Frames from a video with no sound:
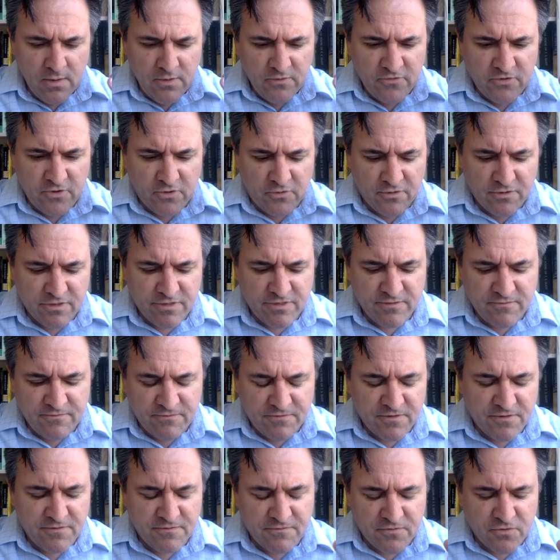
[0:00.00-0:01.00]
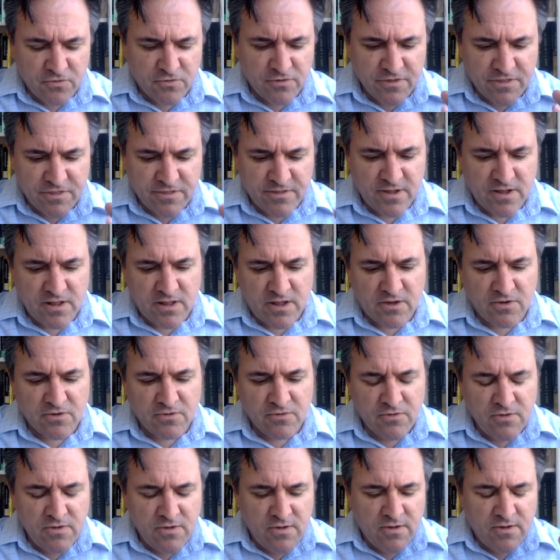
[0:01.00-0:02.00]
So for
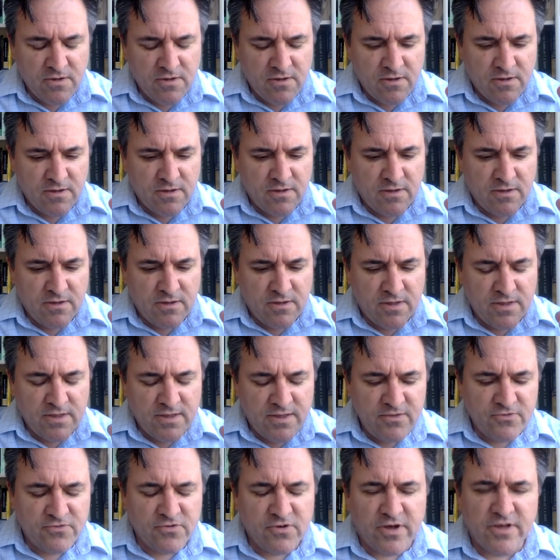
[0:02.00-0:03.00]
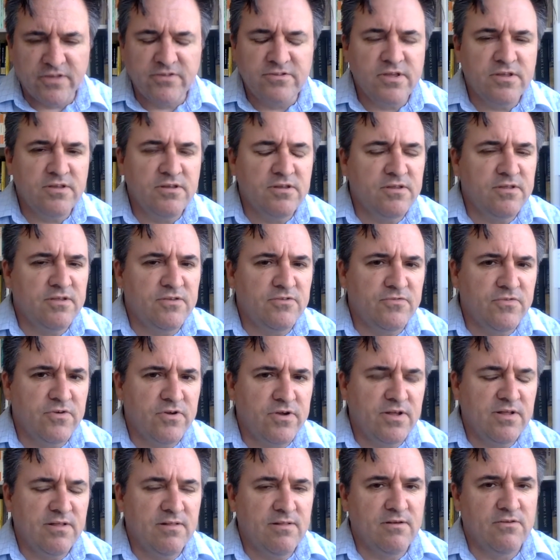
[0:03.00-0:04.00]
Othello, his identity is
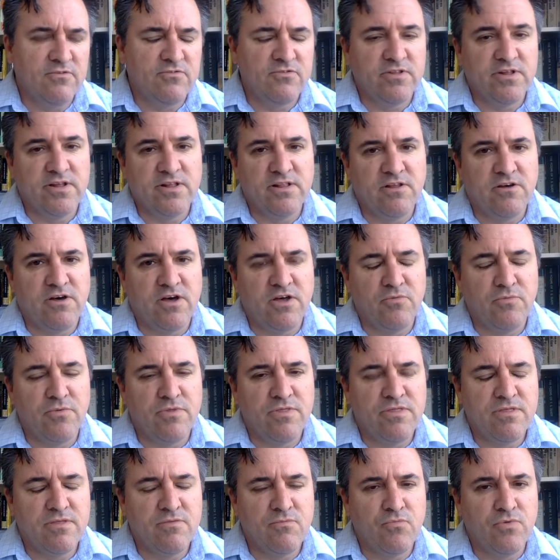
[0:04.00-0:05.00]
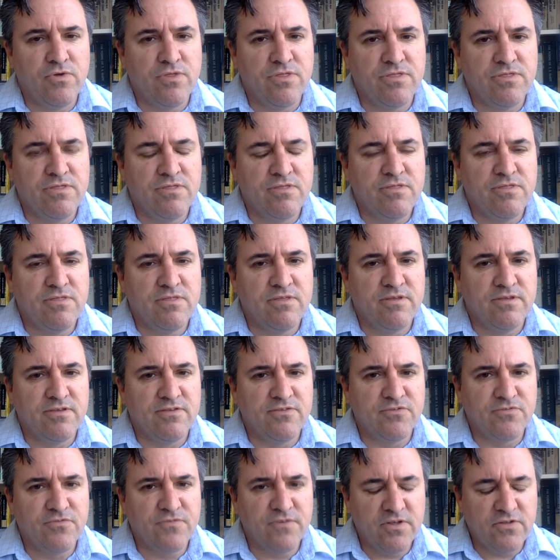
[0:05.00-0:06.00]
very closely aligned with, with
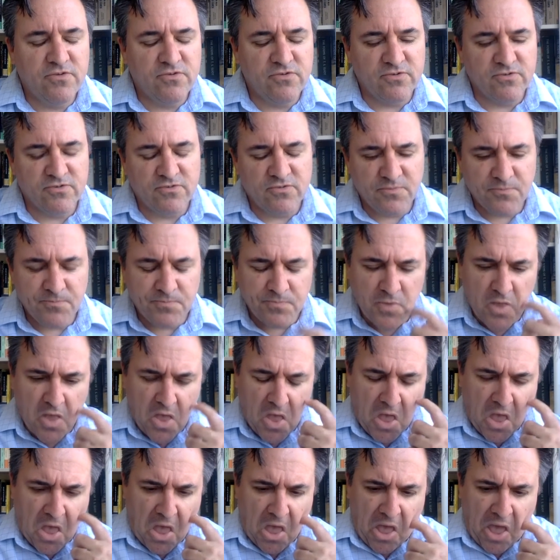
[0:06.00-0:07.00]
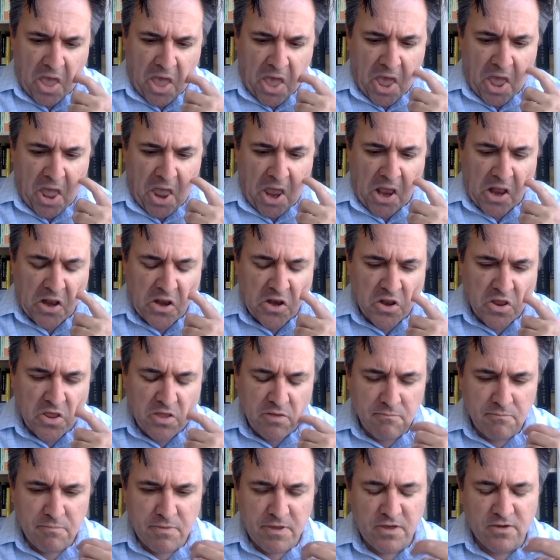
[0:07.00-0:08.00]
these features. And
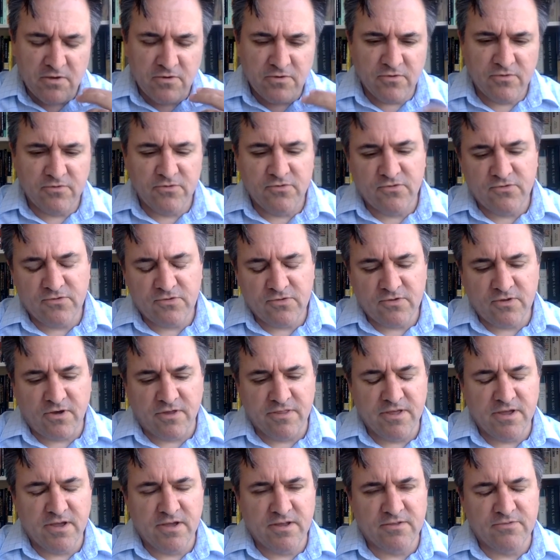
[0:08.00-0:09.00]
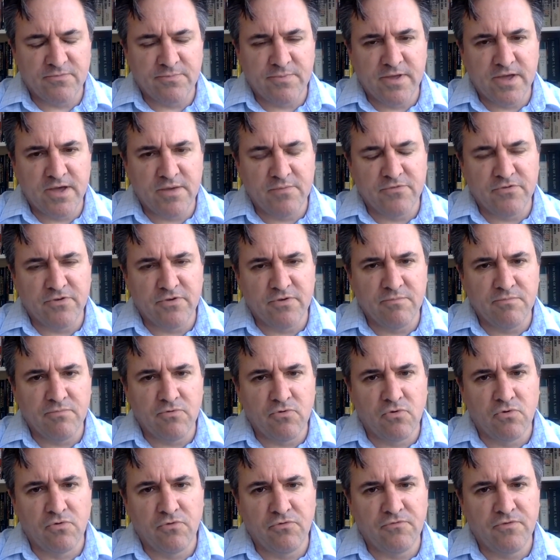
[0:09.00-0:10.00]
because I think it has become so
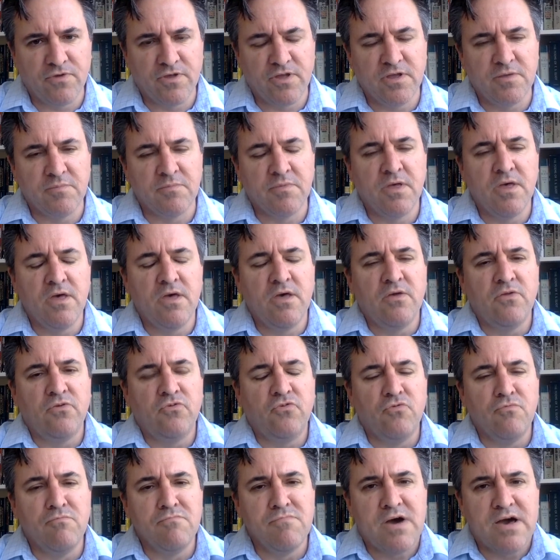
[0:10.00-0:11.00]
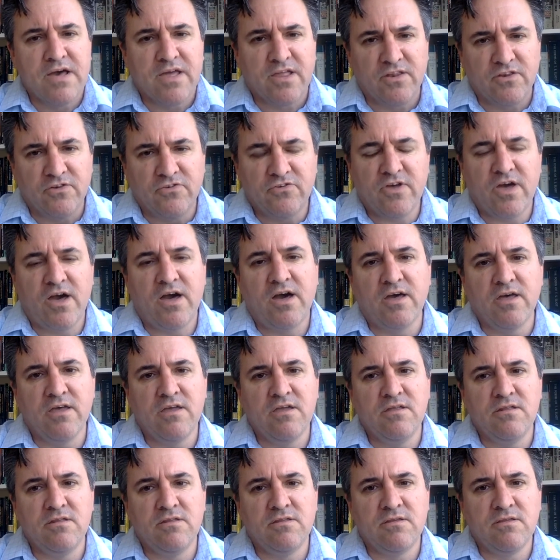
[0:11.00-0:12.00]
important for him to
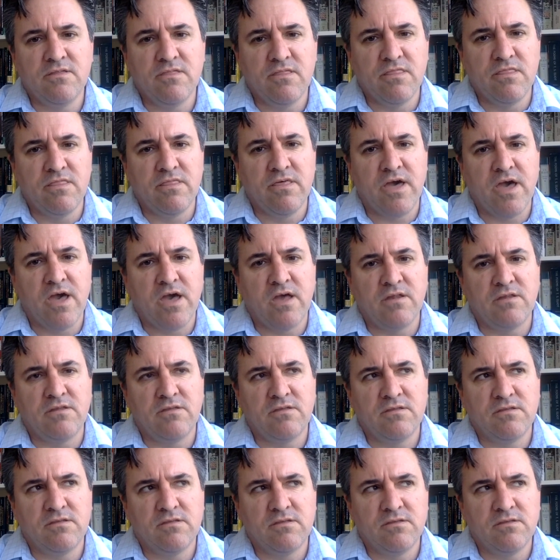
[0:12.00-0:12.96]
maintain that